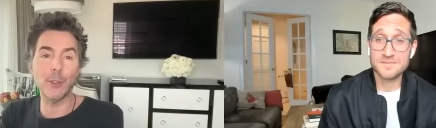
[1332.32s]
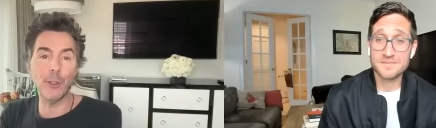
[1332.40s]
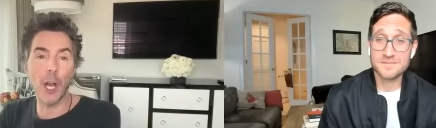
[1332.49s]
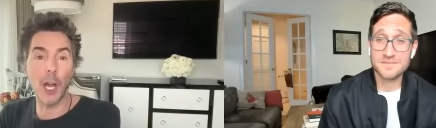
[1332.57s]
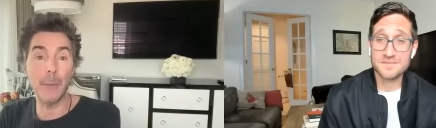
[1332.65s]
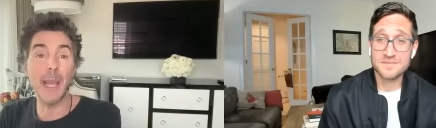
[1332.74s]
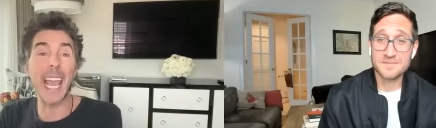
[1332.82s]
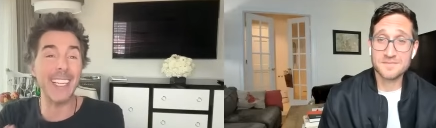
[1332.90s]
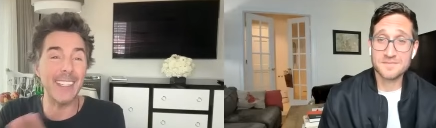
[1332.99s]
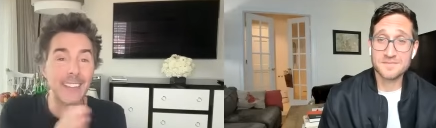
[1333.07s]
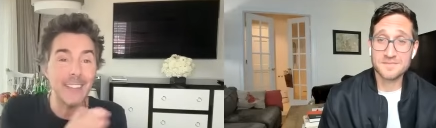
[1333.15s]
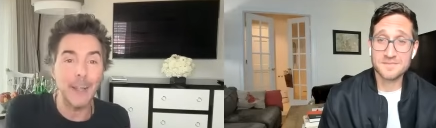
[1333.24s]
Speaker 1: to job,
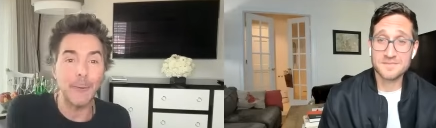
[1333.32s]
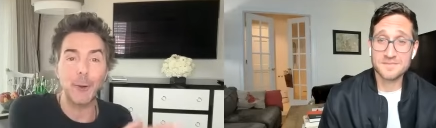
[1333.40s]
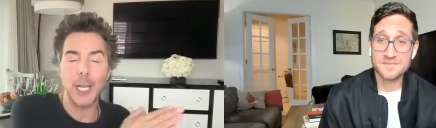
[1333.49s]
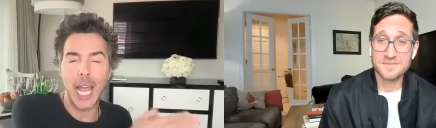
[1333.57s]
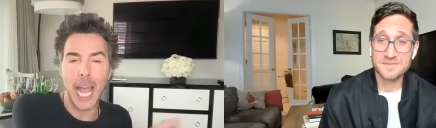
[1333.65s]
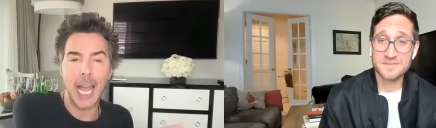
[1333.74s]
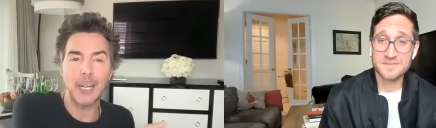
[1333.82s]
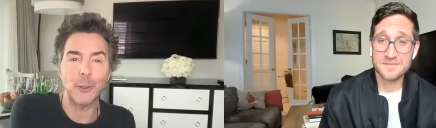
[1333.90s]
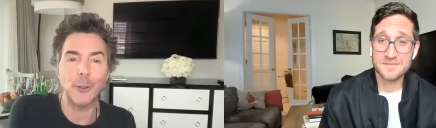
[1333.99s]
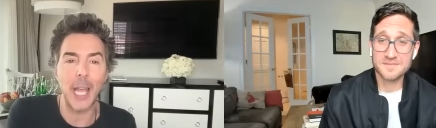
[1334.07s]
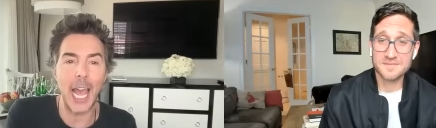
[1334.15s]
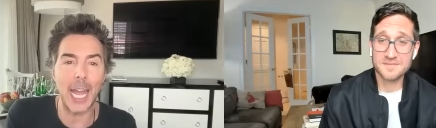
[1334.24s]
and it's different
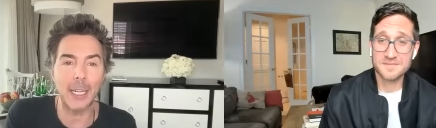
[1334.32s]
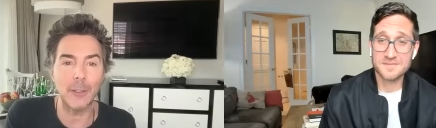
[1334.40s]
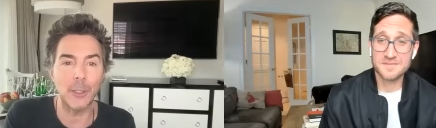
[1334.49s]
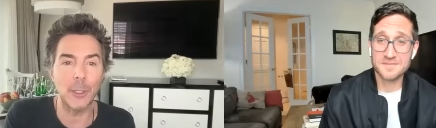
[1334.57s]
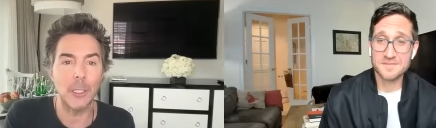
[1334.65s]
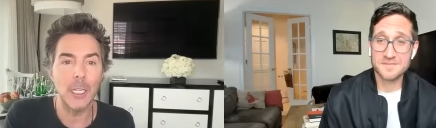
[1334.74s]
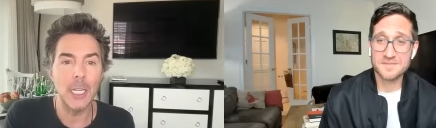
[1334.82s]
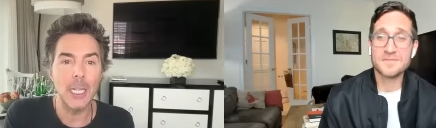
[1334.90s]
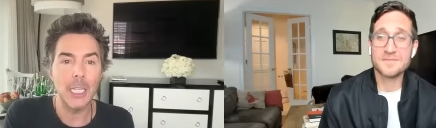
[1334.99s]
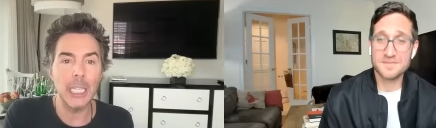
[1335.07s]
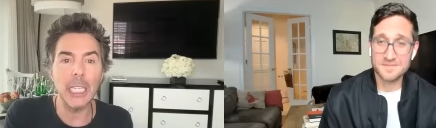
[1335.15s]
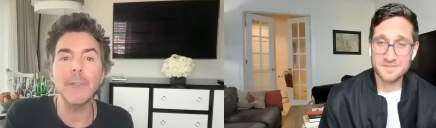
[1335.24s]
actor to actor,
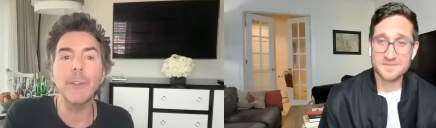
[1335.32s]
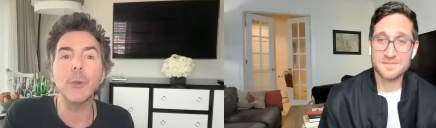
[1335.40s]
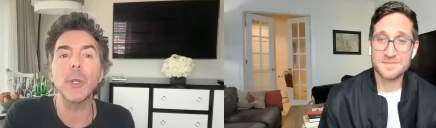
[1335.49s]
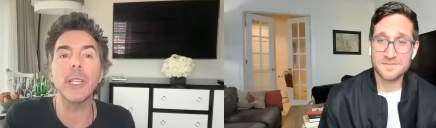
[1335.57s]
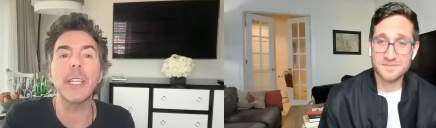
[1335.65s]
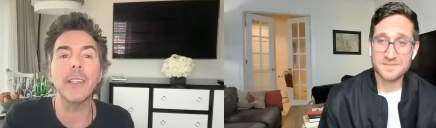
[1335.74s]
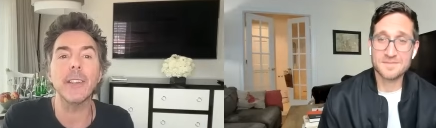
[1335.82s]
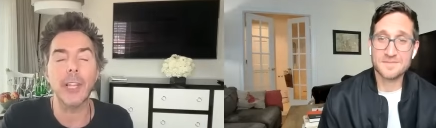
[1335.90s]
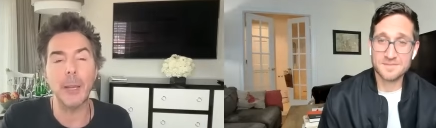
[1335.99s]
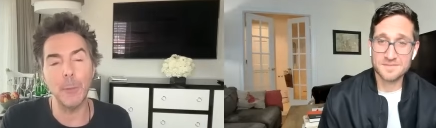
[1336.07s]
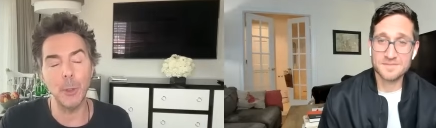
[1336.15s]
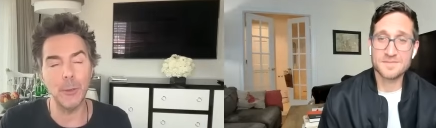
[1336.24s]
even within the
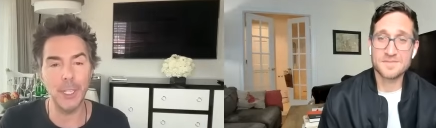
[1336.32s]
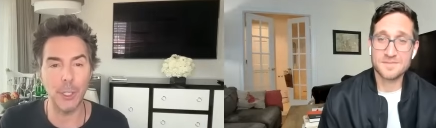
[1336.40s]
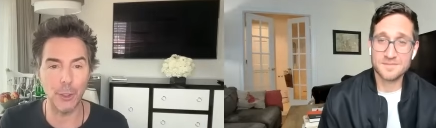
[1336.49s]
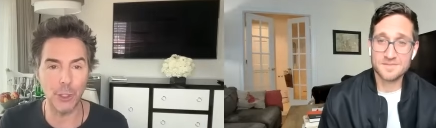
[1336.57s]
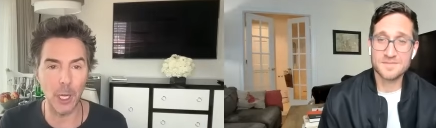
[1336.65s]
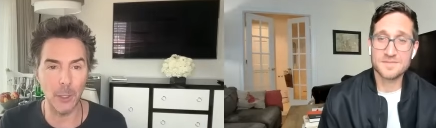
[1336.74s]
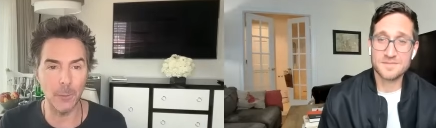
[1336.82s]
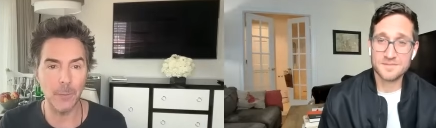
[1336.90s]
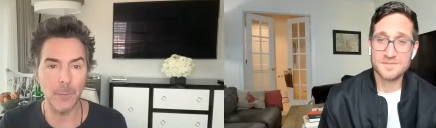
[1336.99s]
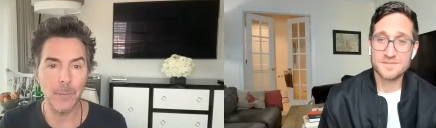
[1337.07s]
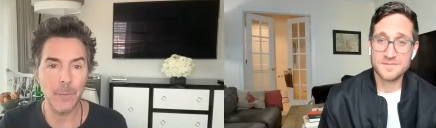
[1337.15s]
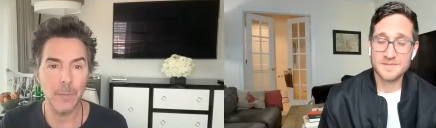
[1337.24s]
same movie or show
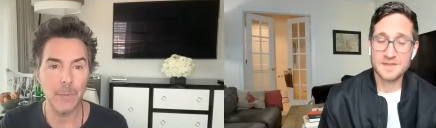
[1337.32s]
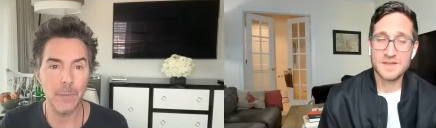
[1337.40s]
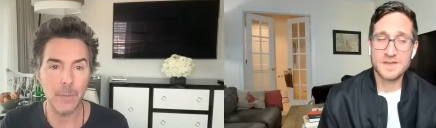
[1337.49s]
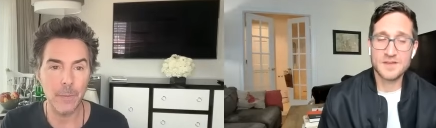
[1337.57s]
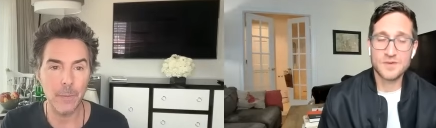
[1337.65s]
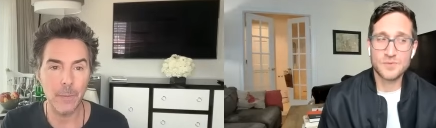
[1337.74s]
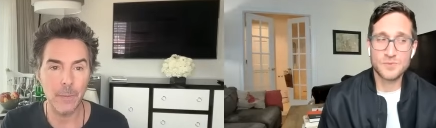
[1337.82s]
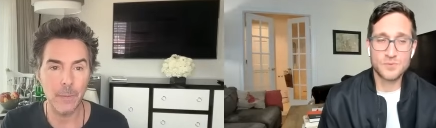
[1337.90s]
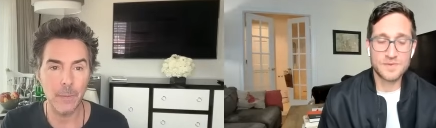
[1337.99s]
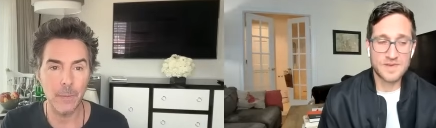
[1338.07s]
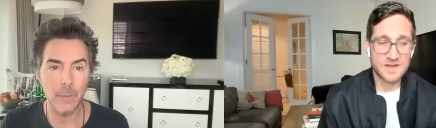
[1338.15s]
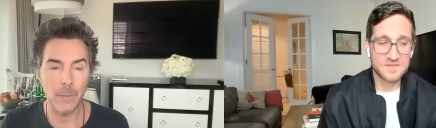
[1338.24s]

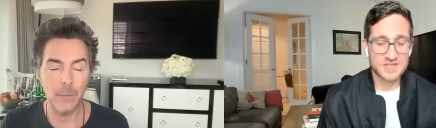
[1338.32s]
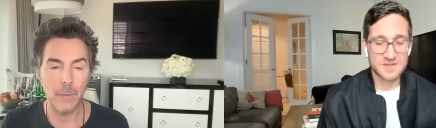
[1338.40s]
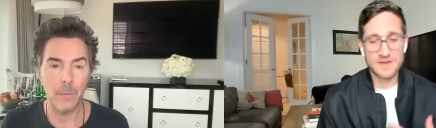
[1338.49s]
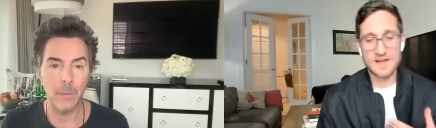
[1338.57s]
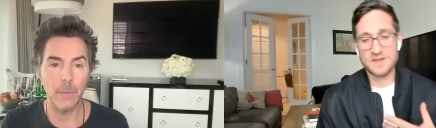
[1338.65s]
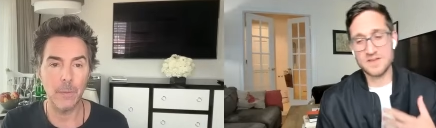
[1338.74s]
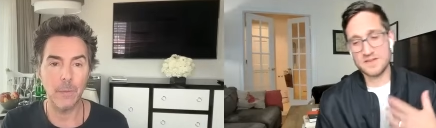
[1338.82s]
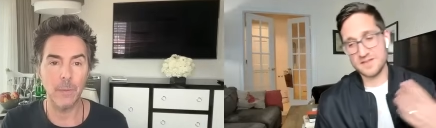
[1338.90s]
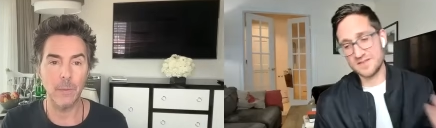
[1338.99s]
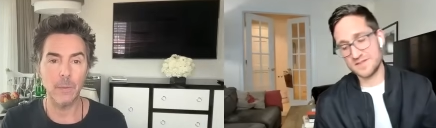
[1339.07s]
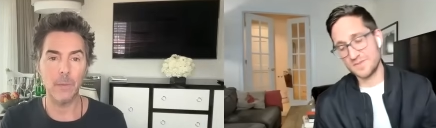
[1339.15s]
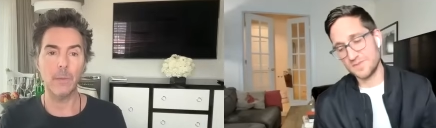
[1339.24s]
Speaker 2: we've obviously found, and
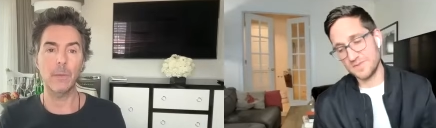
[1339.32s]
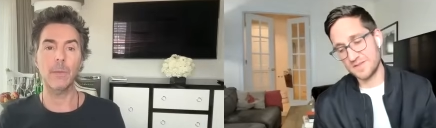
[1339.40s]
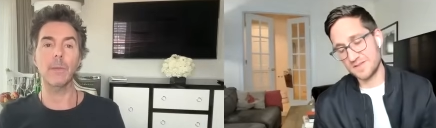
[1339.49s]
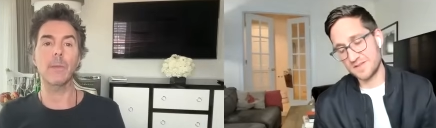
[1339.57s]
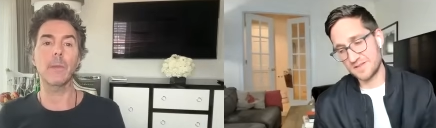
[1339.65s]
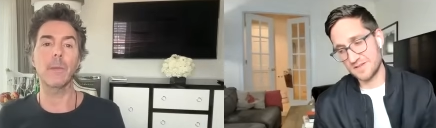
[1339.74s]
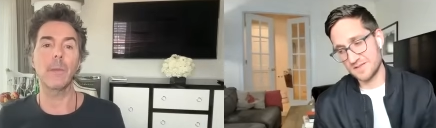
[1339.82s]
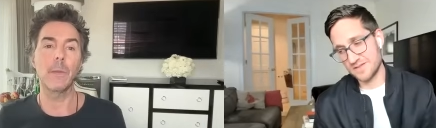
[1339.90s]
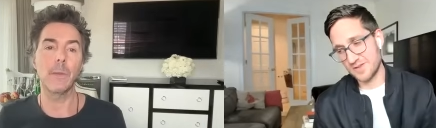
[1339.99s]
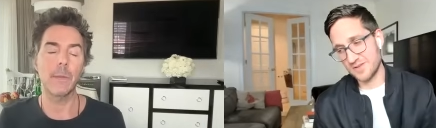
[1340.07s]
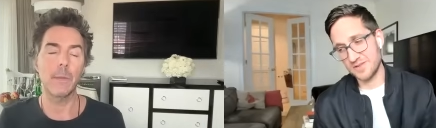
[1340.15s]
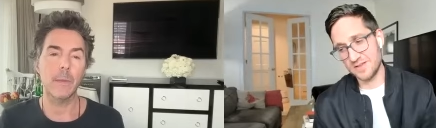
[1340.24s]
this this
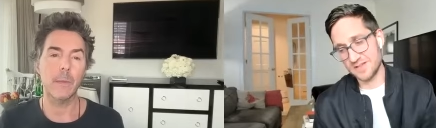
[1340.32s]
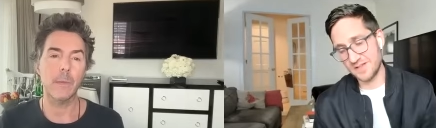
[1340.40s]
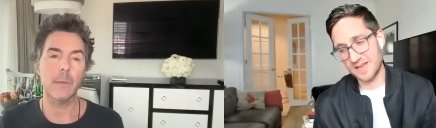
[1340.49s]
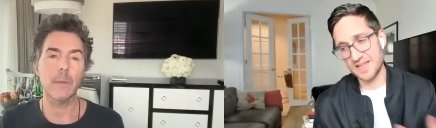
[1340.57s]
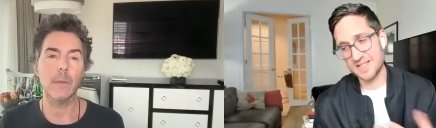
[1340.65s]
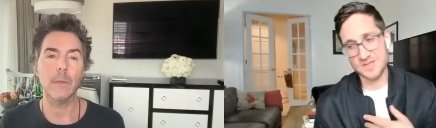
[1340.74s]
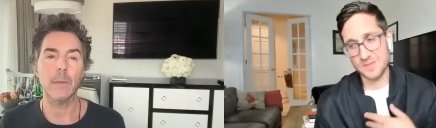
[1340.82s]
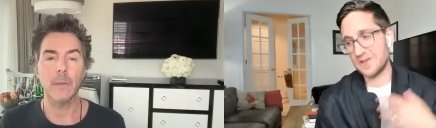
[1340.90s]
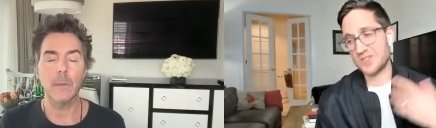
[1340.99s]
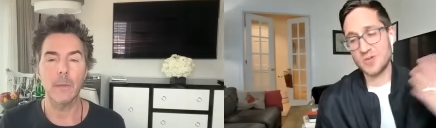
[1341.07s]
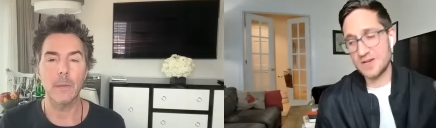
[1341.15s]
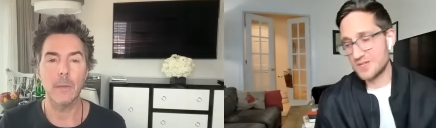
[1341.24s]
certainly is the case with something
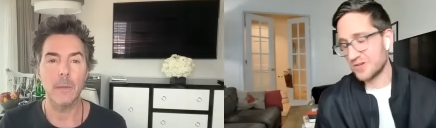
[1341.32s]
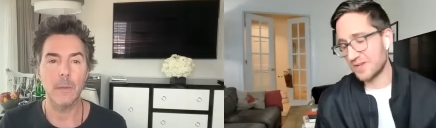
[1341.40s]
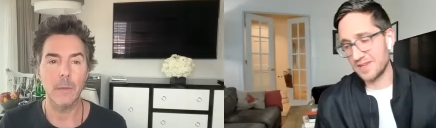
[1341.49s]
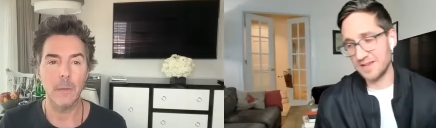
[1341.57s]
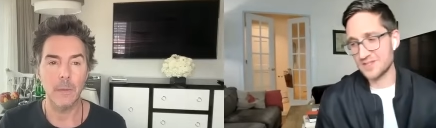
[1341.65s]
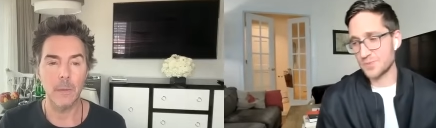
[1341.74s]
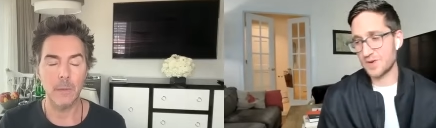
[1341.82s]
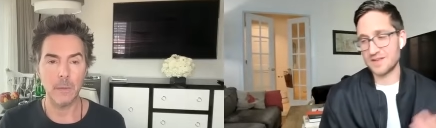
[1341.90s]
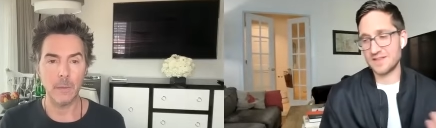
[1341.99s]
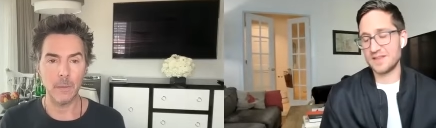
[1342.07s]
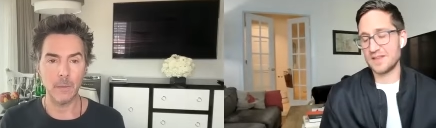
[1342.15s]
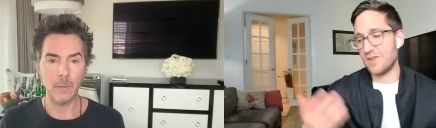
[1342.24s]
like Stranger Things, where
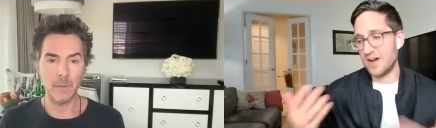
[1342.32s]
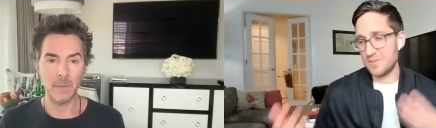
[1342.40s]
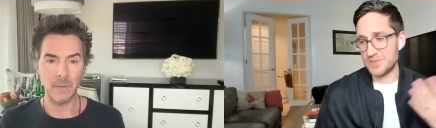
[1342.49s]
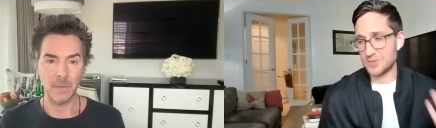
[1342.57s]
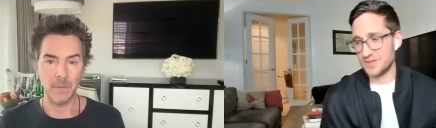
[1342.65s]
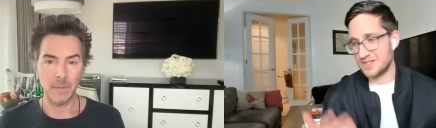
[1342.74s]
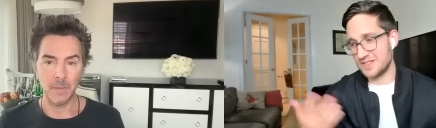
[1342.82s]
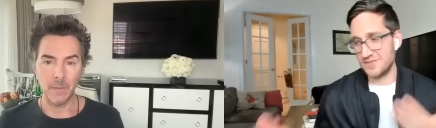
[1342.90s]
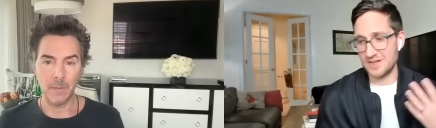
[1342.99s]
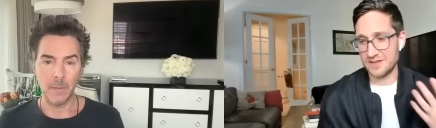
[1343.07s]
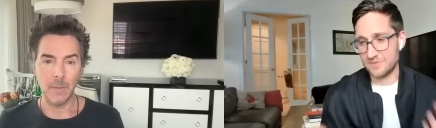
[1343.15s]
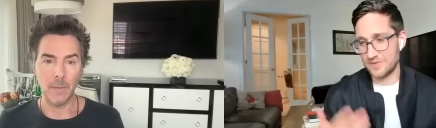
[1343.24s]
like the line between
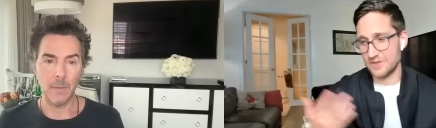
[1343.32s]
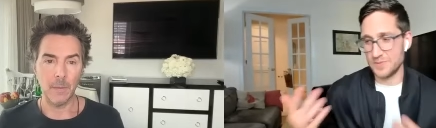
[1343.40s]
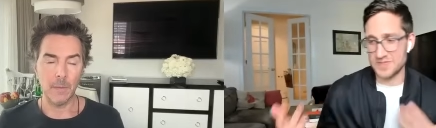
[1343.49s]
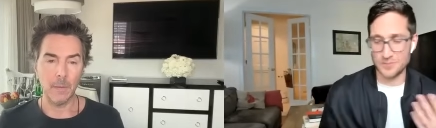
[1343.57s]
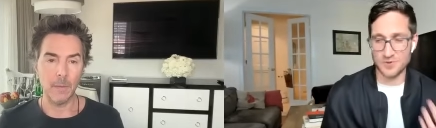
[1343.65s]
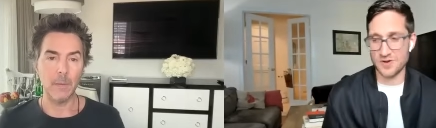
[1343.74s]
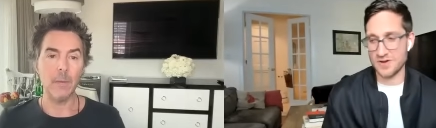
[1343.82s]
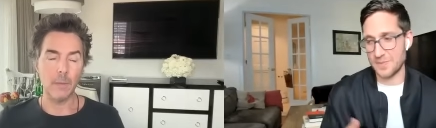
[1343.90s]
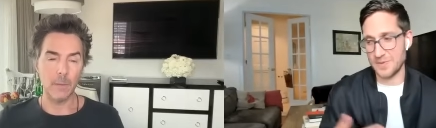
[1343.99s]
TV and film is blurred.